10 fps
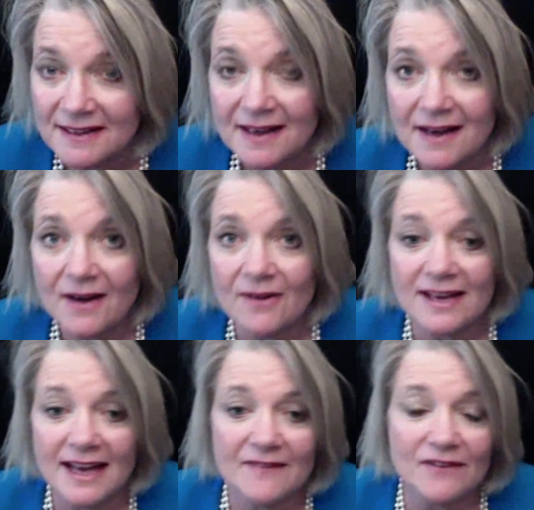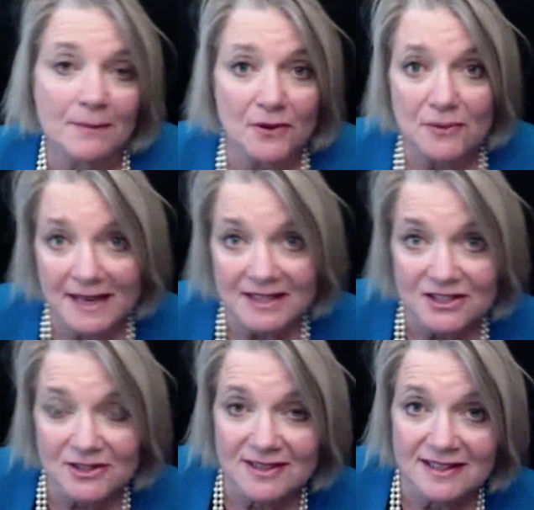okay for both
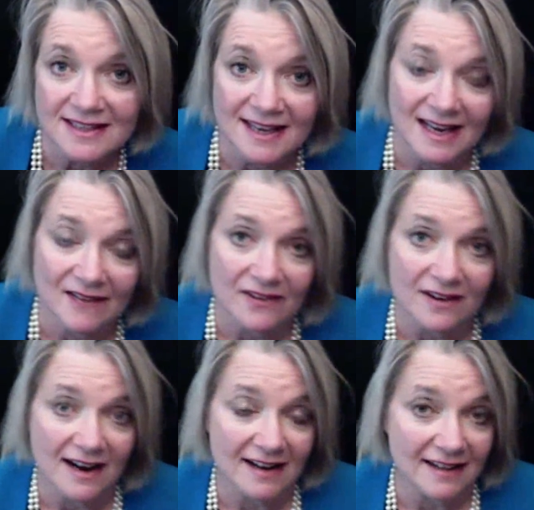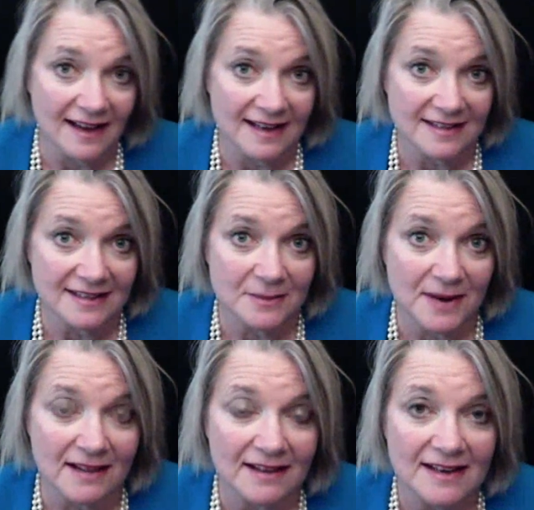Massachusetts and for our class as
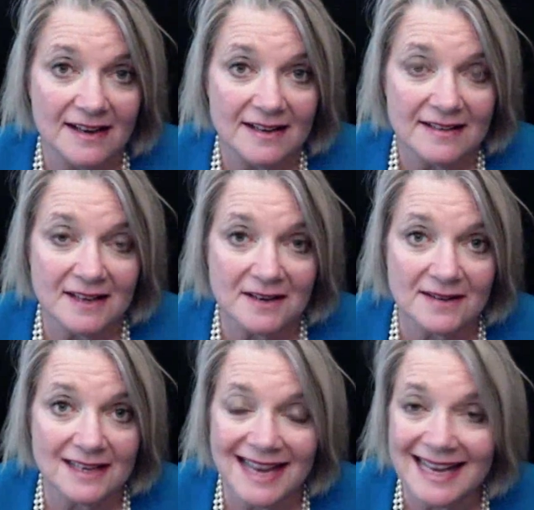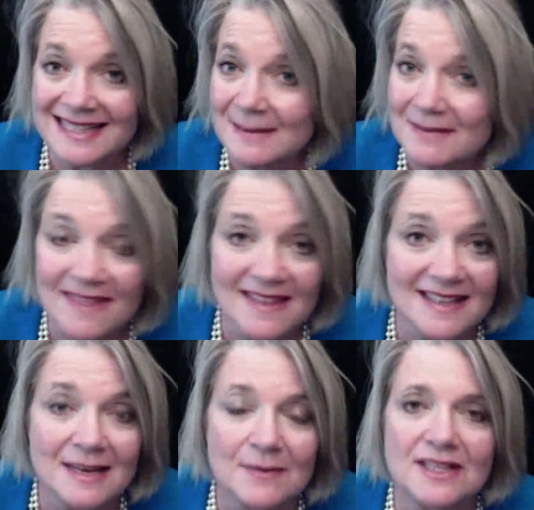well so again, some of the things
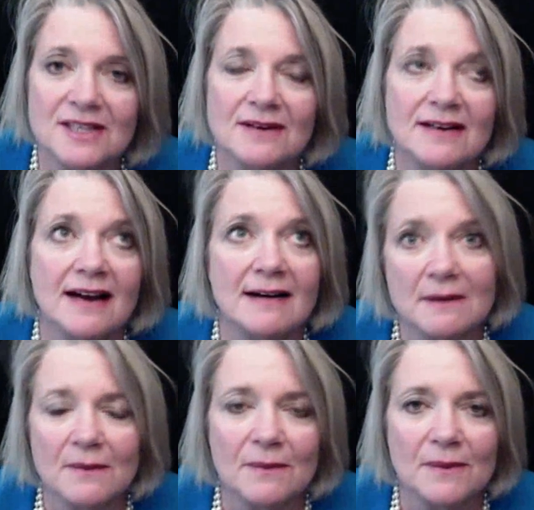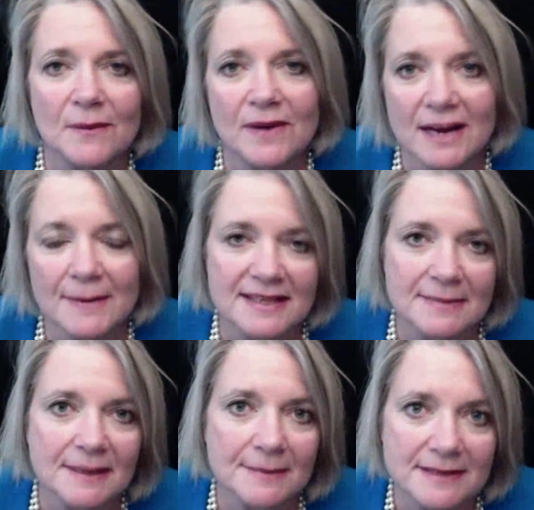that we do, are, uh, we're going to make some
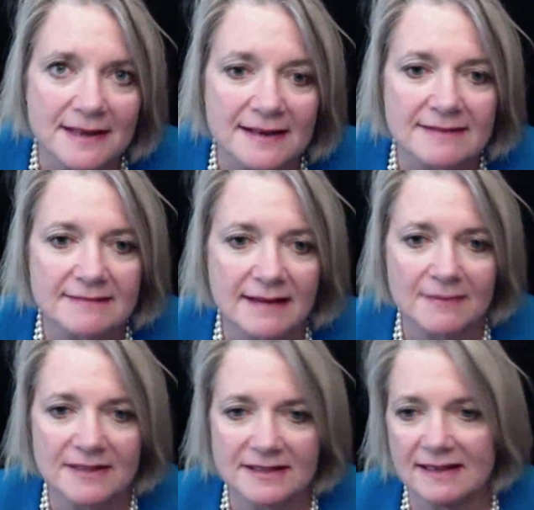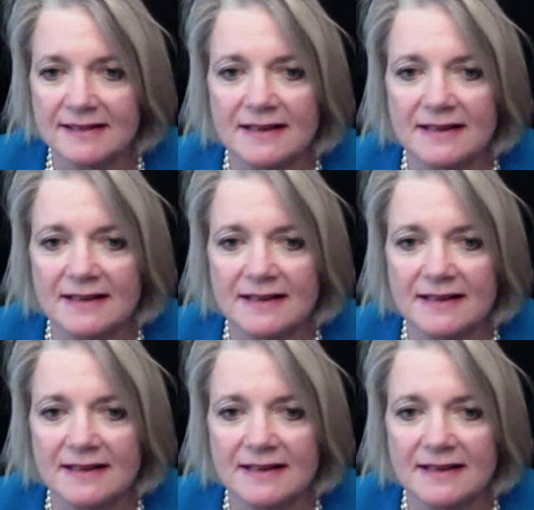dumb mistakes. I'm just telling you.